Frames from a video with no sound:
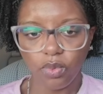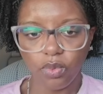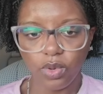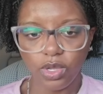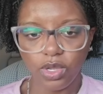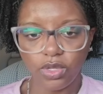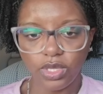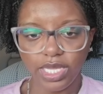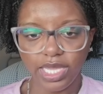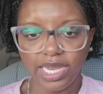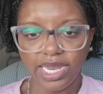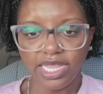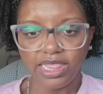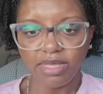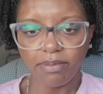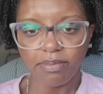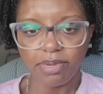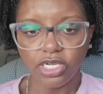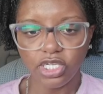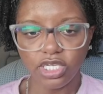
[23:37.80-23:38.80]
when you're looking at the
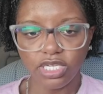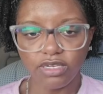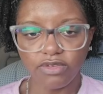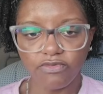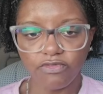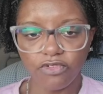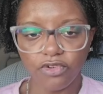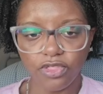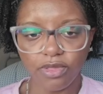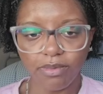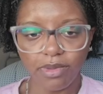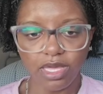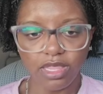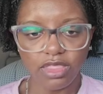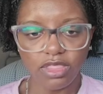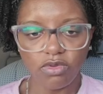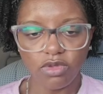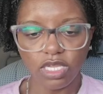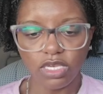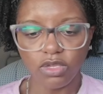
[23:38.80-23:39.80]
budget for the month,
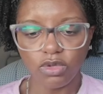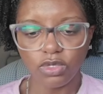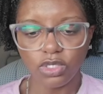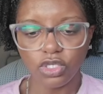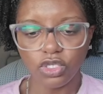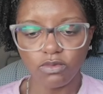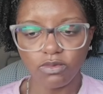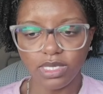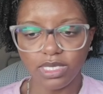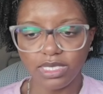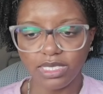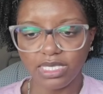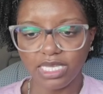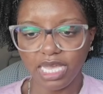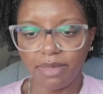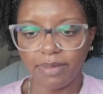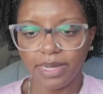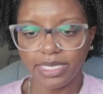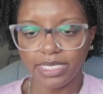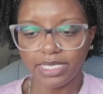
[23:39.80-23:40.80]
you can do 2 months
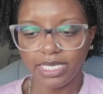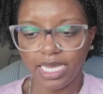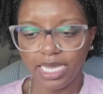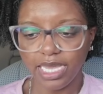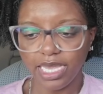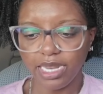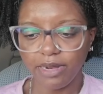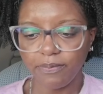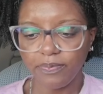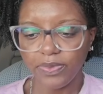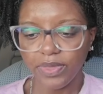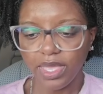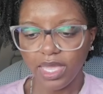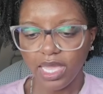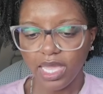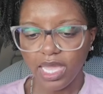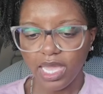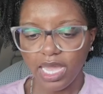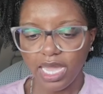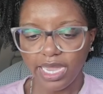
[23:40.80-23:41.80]
side by side.
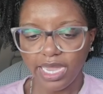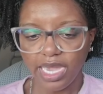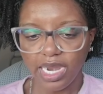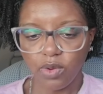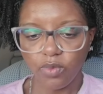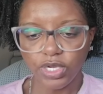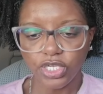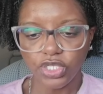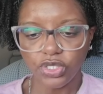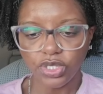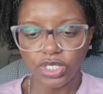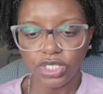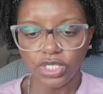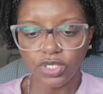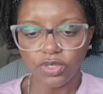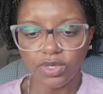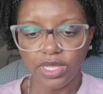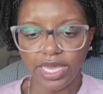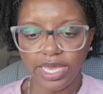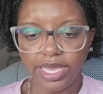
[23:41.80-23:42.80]
I kind of wish you could
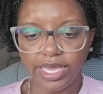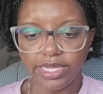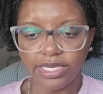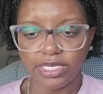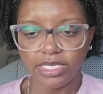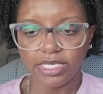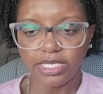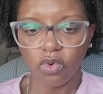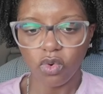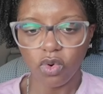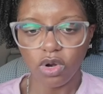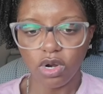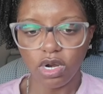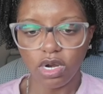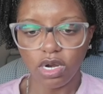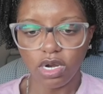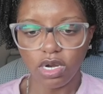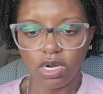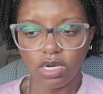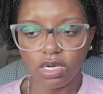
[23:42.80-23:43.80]
do that
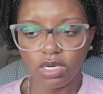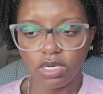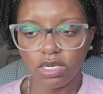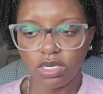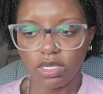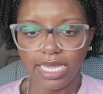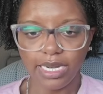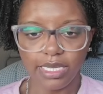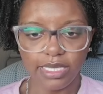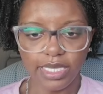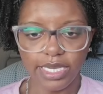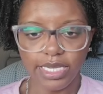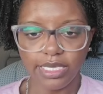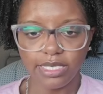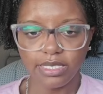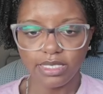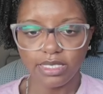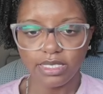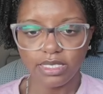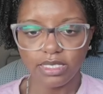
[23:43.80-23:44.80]
for the
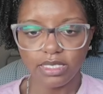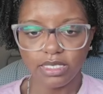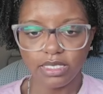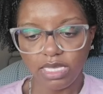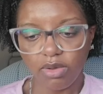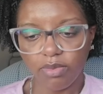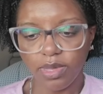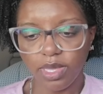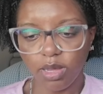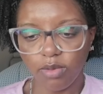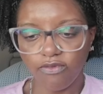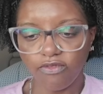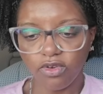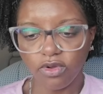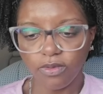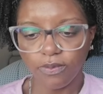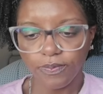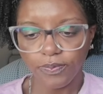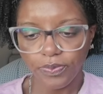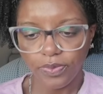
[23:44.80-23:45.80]
analytics because that would be
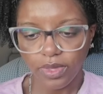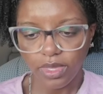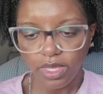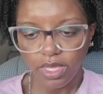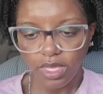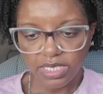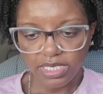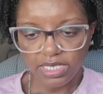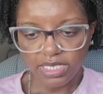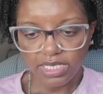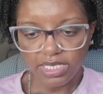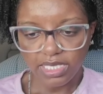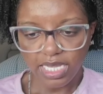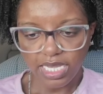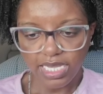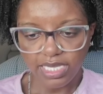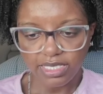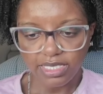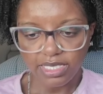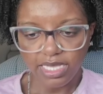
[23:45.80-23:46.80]
helpful. But this is
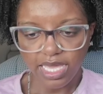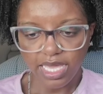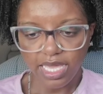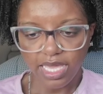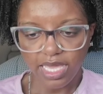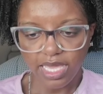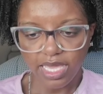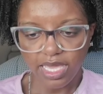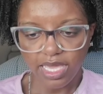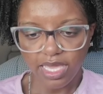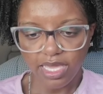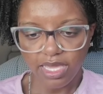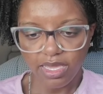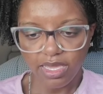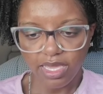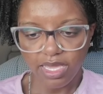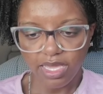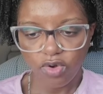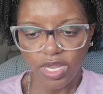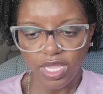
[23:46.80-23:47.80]
nice. They
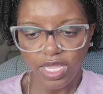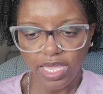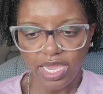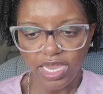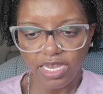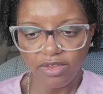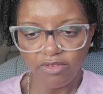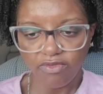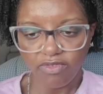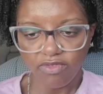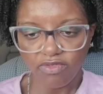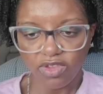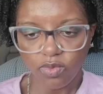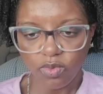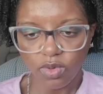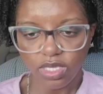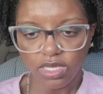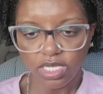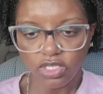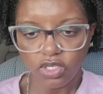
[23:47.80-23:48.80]
48 to
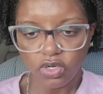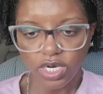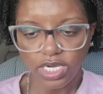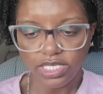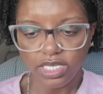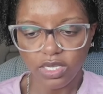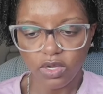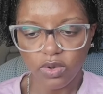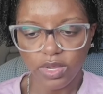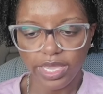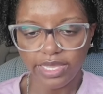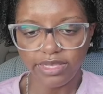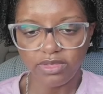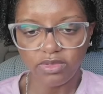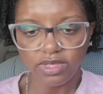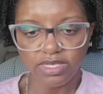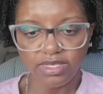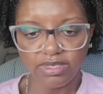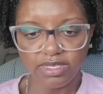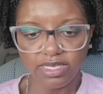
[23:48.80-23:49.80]
51. That's crazy. Okay, so
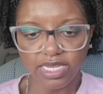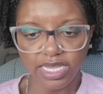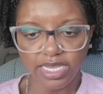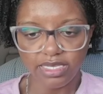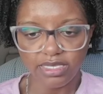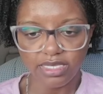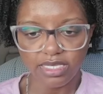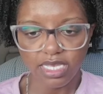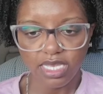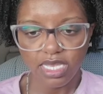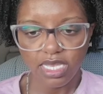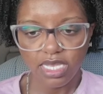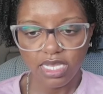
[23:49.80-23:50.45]
this is nice.